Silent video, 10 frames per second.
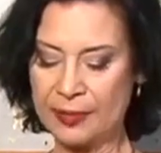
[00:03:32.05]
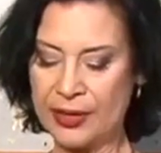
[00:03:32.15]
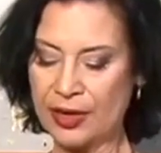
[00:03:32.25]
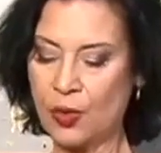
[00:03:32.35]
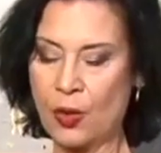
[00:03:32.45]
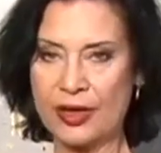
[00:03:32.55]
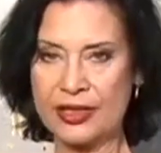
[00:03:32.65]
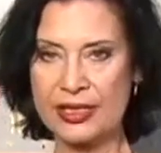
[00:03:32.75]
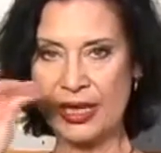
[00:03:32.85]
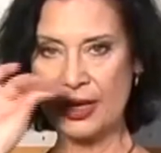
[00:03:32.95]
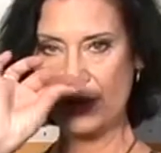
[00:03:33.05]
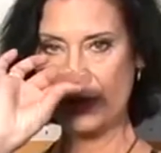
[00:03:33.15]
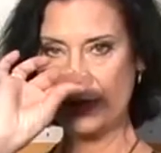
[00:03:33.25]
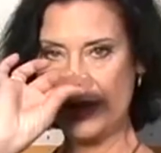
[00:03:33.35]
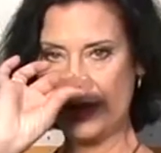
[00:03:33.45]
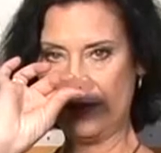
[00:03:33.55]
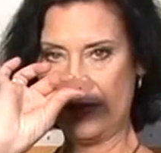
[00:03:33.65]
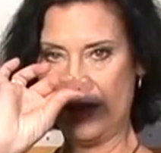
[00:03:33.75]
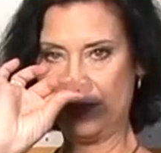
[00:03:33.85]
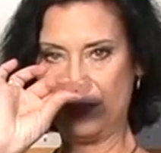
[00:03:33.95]
pink quartz, 3 of
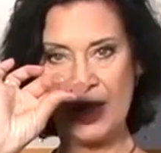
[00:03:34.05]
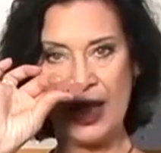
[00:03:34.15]
them.